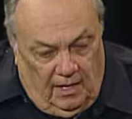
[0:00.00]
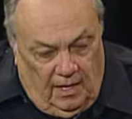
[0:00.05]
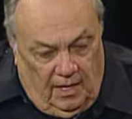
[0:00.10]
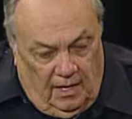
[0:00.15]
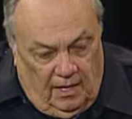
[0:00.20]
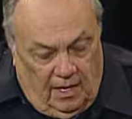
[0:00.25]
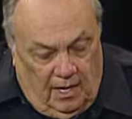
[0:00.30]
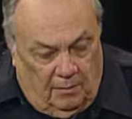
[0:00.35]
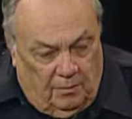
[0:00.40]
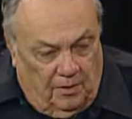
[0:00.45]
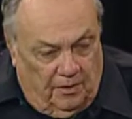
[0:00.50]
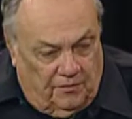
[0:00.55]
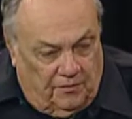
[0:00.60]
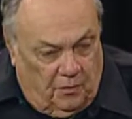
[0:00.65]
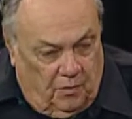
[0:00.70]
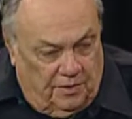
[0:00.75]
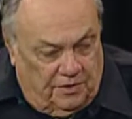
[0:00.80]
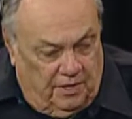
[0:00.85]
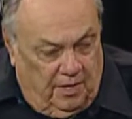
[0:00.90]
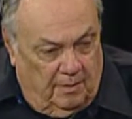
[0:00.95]
couple of
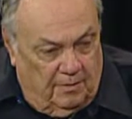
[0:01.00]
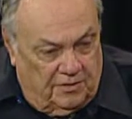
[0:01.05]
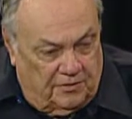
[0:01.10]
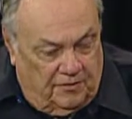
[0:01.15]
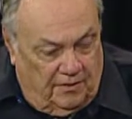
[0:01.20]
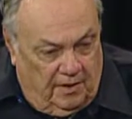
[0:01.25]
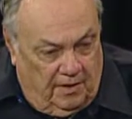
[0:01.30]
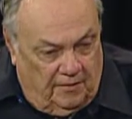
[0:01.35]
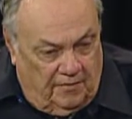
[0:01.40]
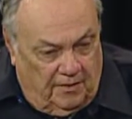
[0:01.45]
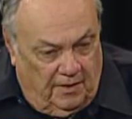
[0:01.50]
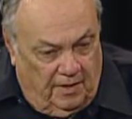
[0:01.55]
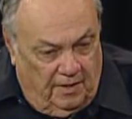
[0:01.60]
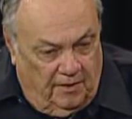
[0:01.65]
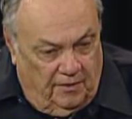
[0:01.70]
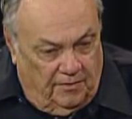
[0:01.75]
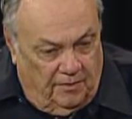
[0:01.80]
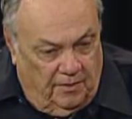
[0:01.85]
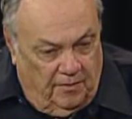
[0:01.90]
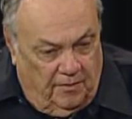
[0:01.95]
Fort Thomas
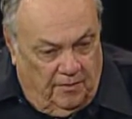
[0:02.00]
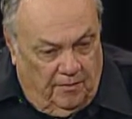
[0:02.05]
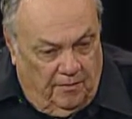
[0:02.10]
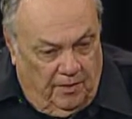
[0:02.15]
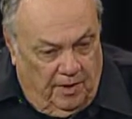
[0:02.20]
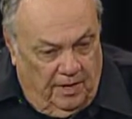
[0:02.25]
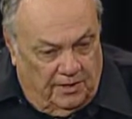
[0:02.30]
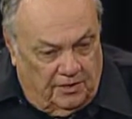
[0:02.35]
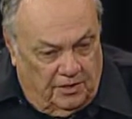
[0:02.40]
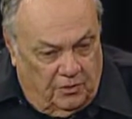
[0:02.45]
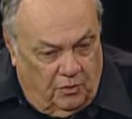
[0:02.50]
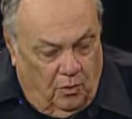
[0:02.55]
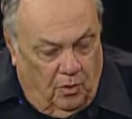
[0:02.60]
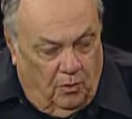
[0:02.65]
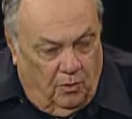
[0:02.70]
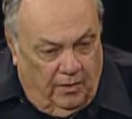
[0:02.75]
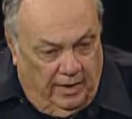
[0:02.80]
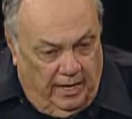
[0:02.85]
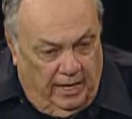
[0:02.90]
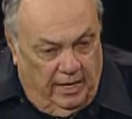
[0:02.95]
firefighters were at the
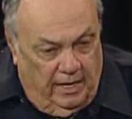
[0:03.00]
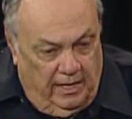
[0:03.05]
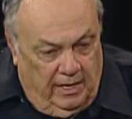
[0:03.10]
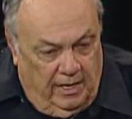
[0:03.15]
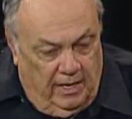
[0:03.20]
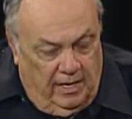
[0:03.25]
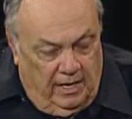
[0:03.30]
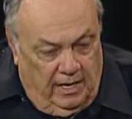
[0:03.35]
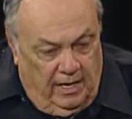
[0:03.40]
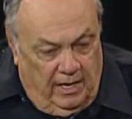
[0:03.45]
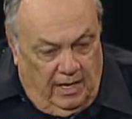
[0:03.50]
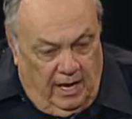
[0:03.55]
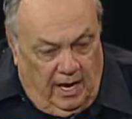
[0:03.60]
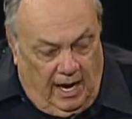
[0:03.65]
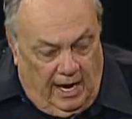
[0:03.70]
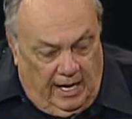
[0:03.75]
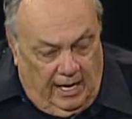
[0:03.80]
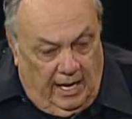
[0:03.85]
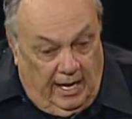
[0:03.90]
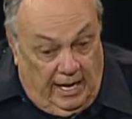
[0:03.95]
doorway, and
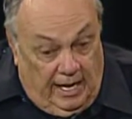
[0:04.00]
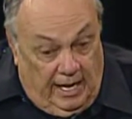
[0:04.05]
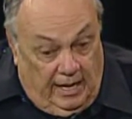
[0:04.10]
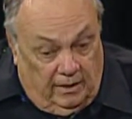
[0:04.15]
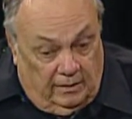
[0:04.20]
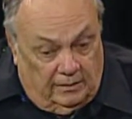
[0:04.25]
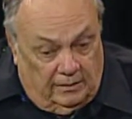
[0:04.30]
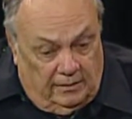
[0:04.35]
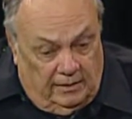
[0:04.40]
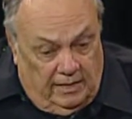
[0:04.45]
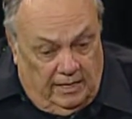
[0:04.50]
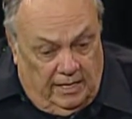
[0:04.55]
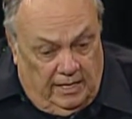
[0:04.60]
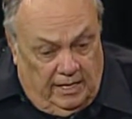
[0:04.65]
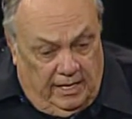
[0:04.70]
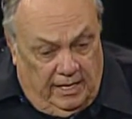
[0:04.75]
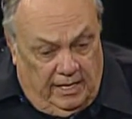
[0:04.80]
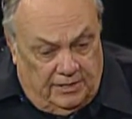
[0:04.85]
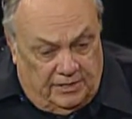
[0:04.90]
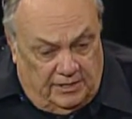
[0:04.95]
I got out,
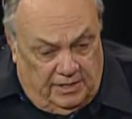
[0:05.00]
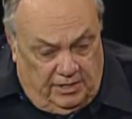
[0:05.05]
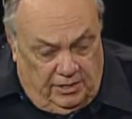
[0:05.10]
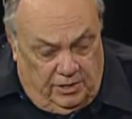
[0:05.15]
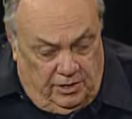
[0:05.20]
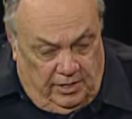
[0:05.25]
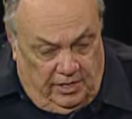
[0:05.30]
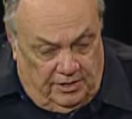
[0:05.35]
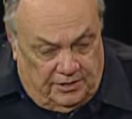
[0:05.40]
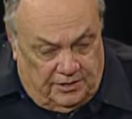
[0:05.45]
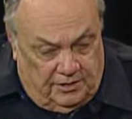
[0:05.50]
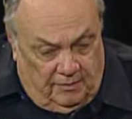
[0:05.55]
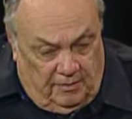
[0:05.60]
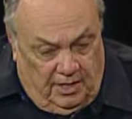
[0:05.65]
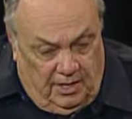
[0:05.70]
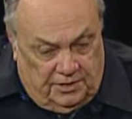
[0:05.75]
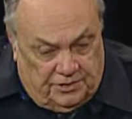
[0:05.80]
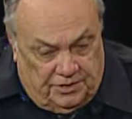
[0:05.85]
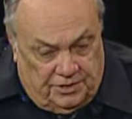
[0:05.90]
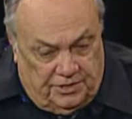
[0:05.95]
and they said, "You get some
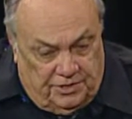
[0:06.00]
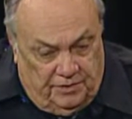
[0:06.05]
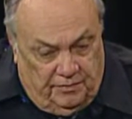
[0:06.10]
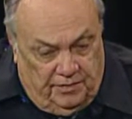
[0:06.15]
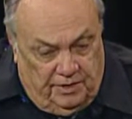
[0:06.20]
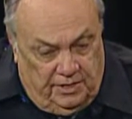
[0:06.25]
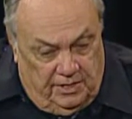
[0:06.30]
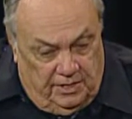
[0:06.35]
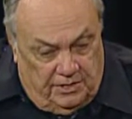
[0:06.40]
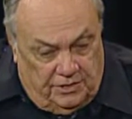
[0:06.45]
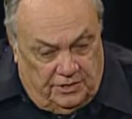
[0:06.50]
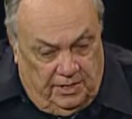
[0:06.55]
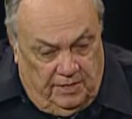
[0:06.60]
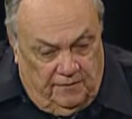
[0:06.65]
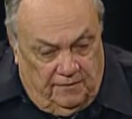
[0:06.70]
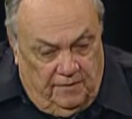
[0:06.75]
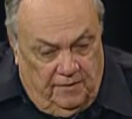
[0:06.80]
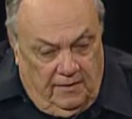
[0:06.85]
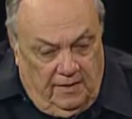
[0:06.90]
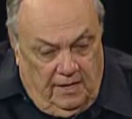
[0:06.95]
oxygen with you,
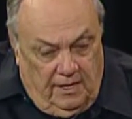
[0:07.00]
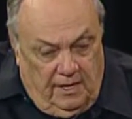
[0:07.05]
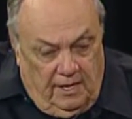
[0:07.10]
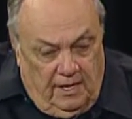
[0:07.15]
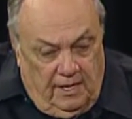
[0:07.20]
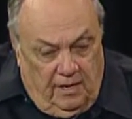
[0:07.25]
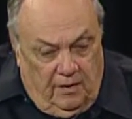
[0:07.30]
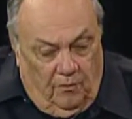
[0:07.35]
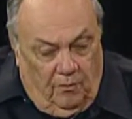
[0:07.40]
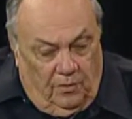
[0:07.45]
Chief. And we'll